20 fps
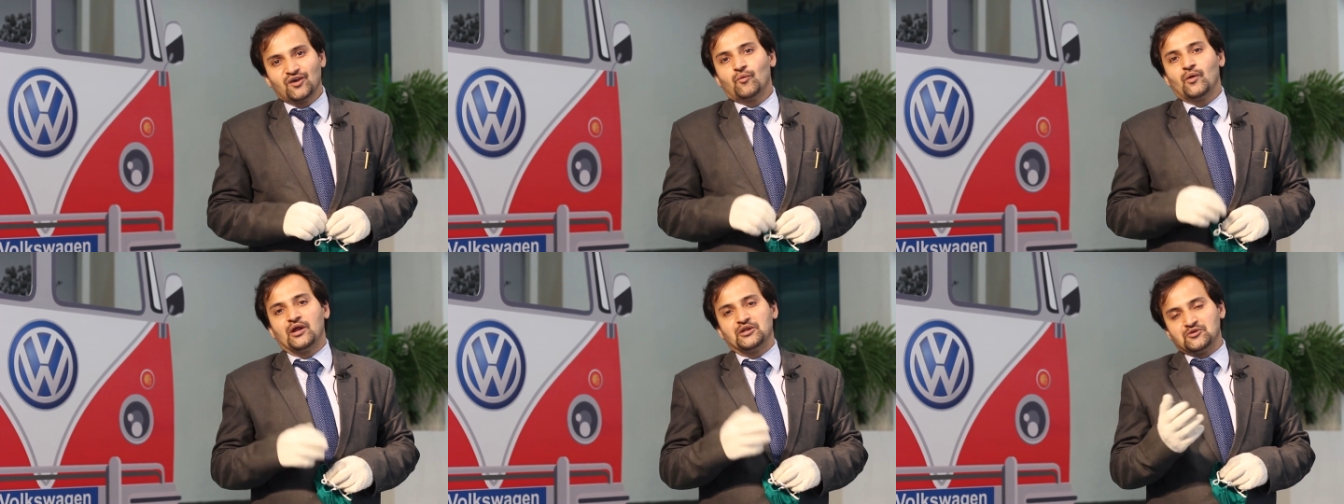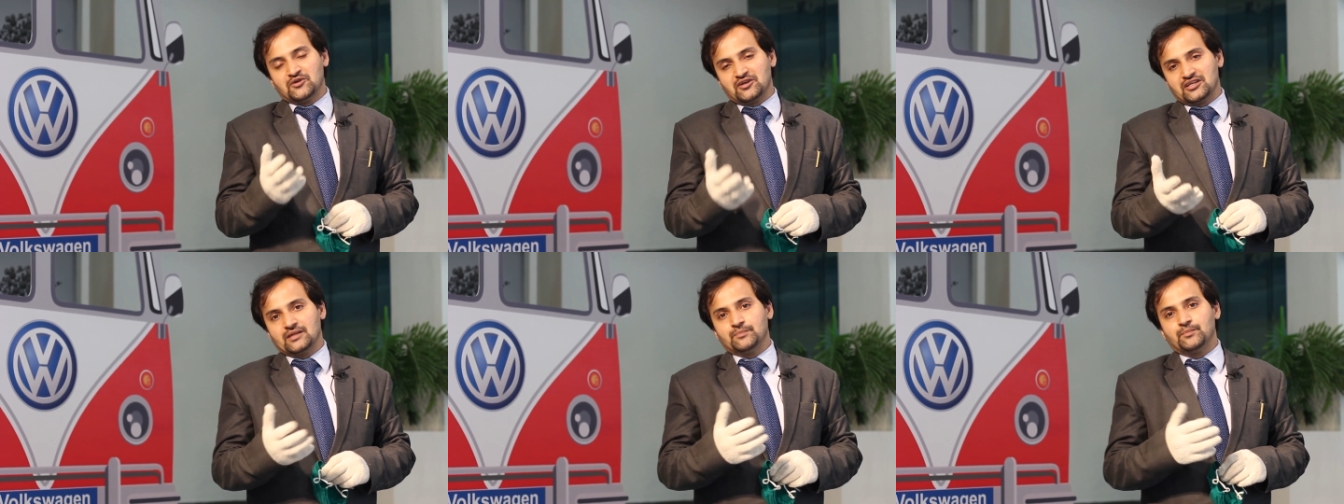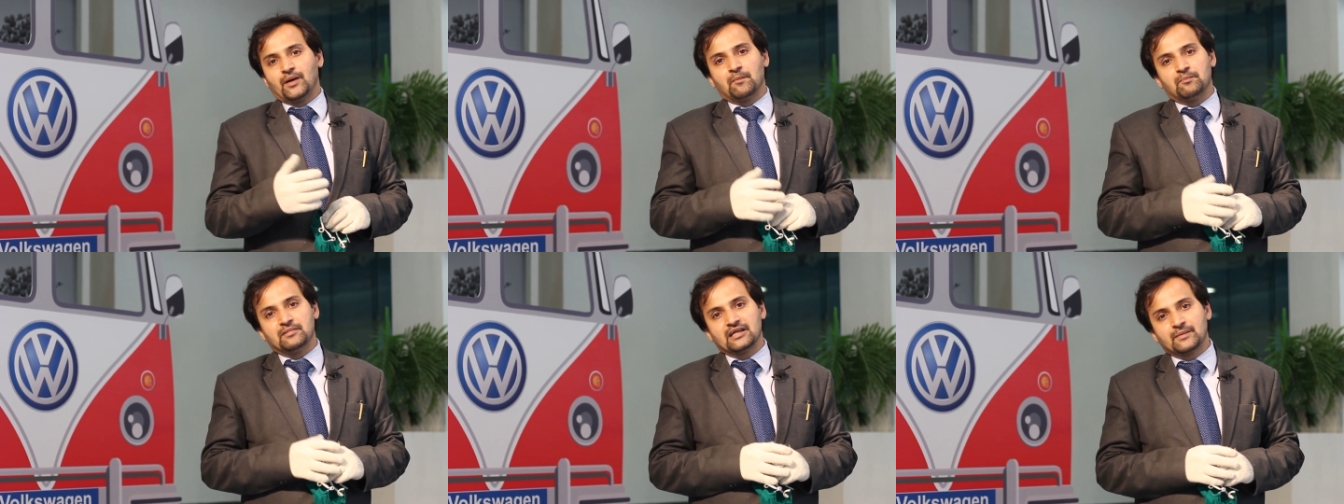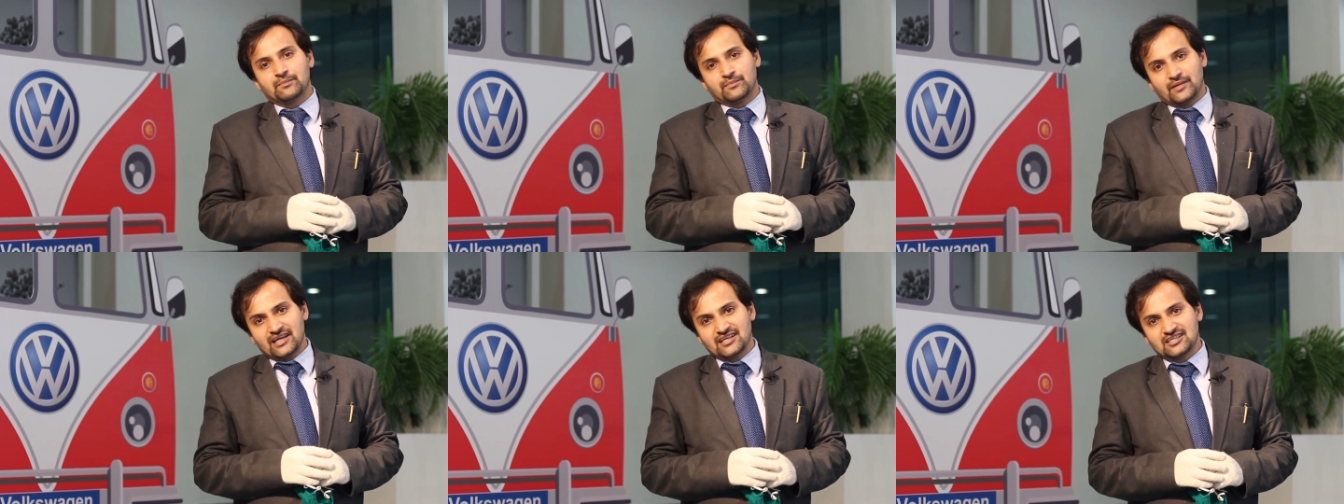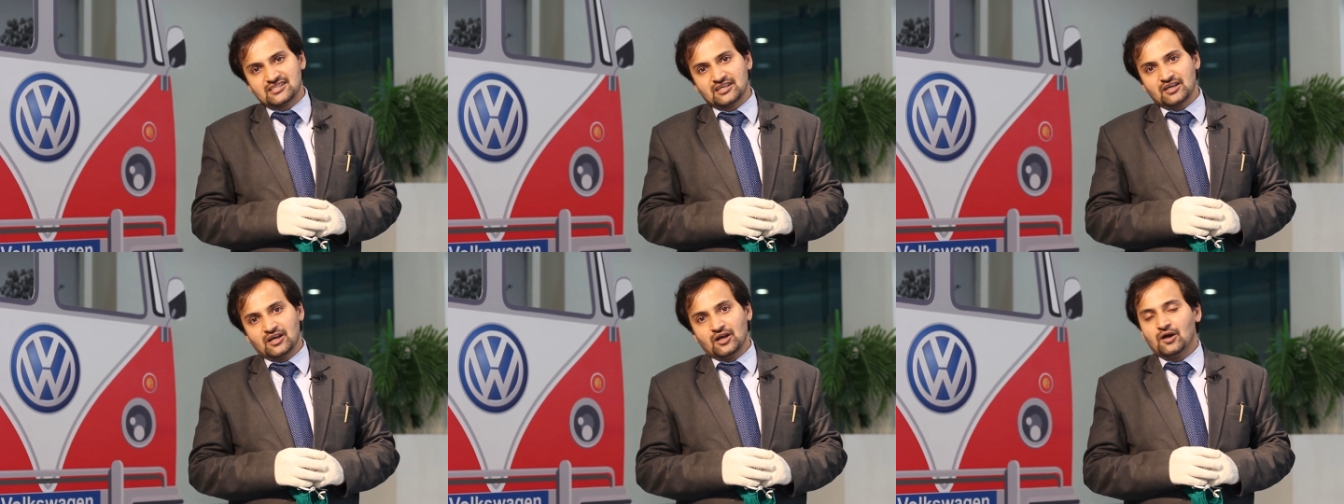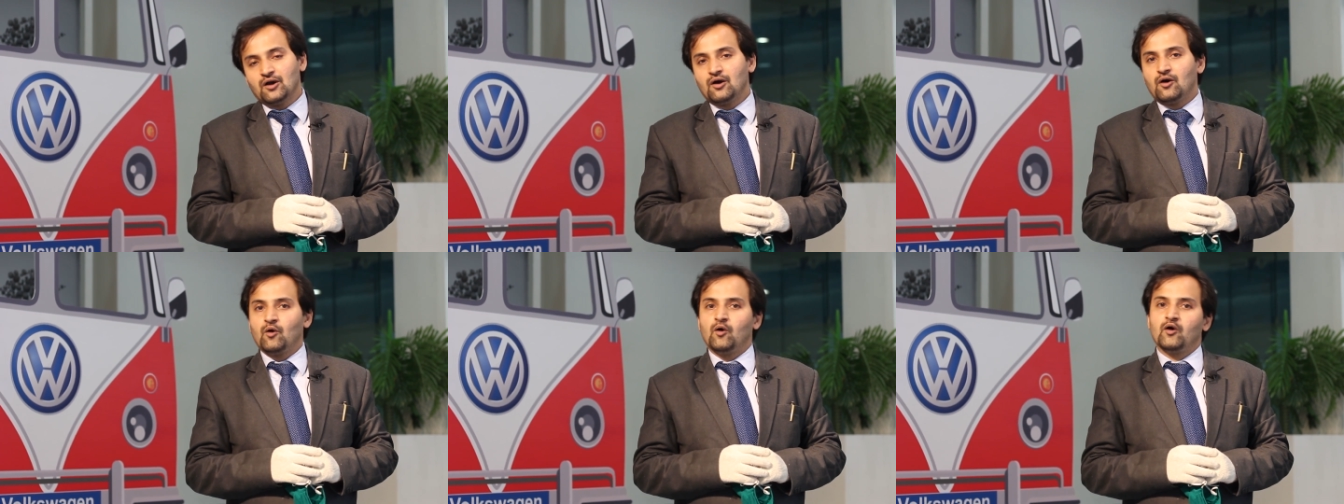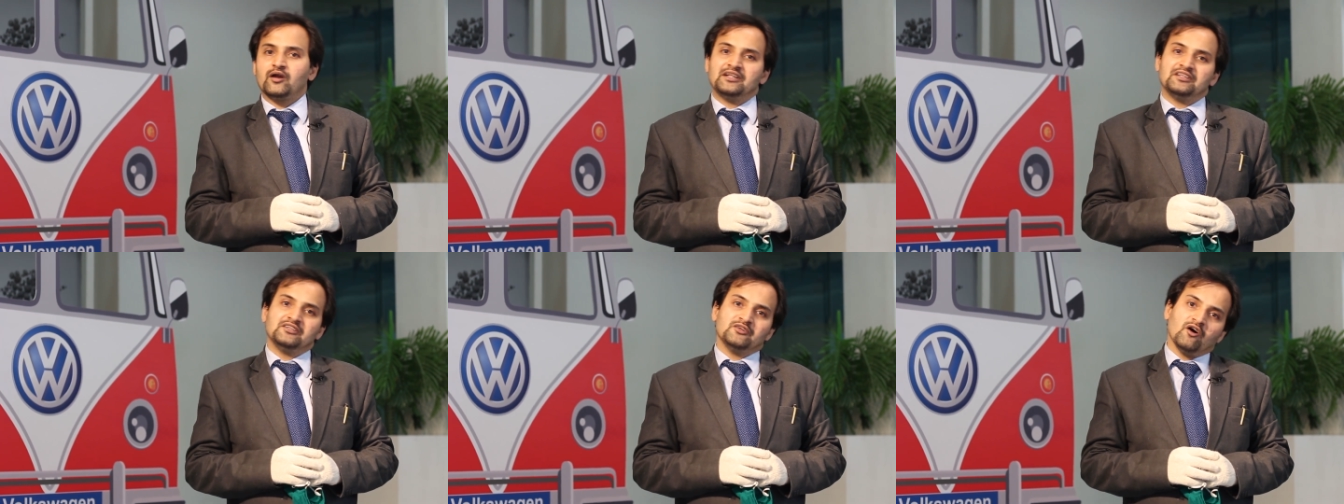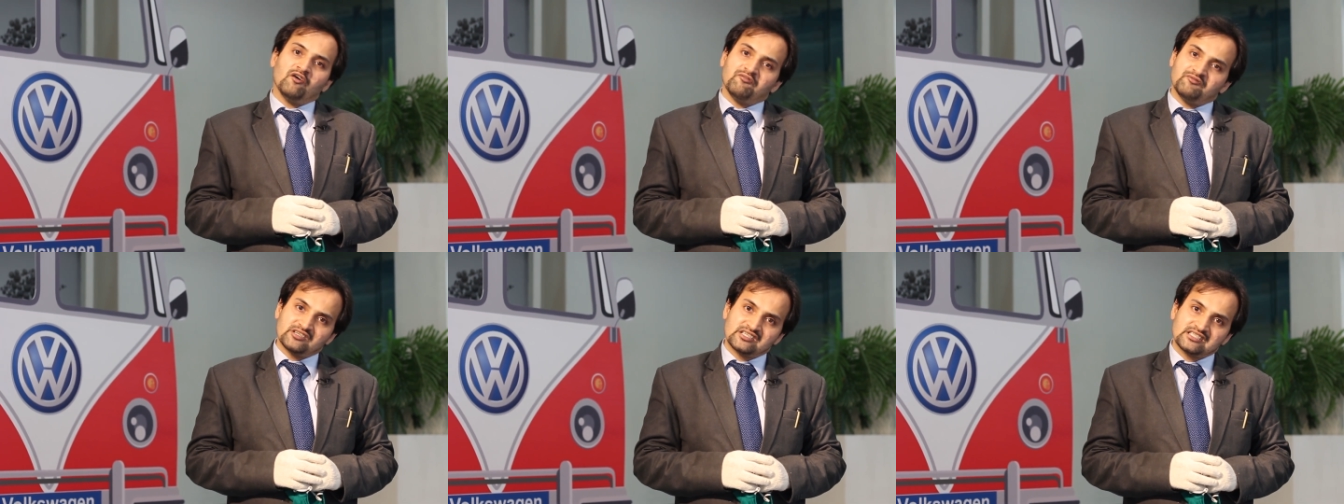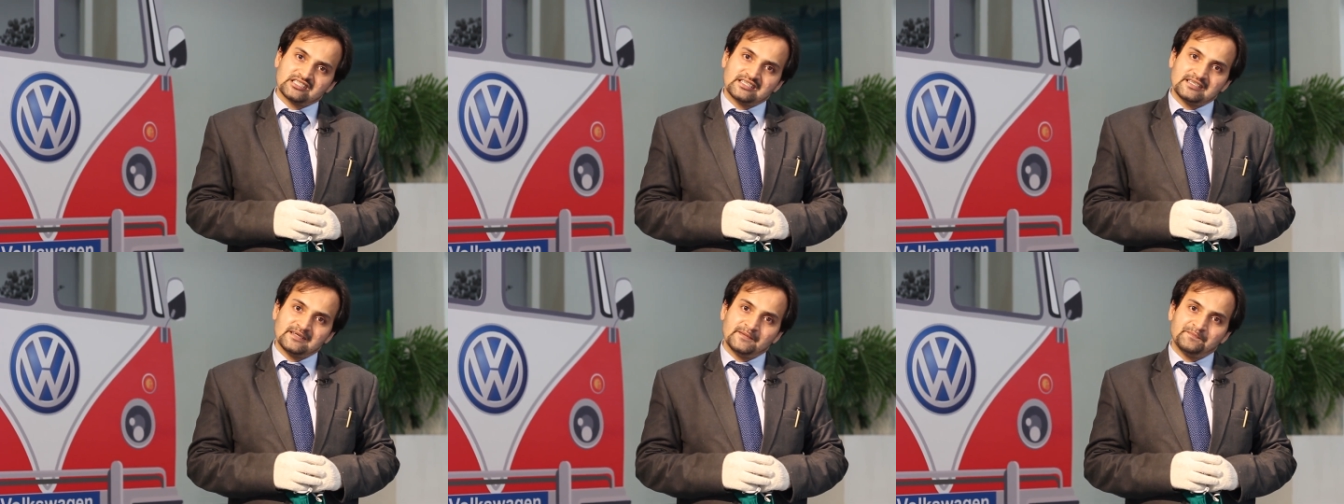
when you are in a public place or in the office.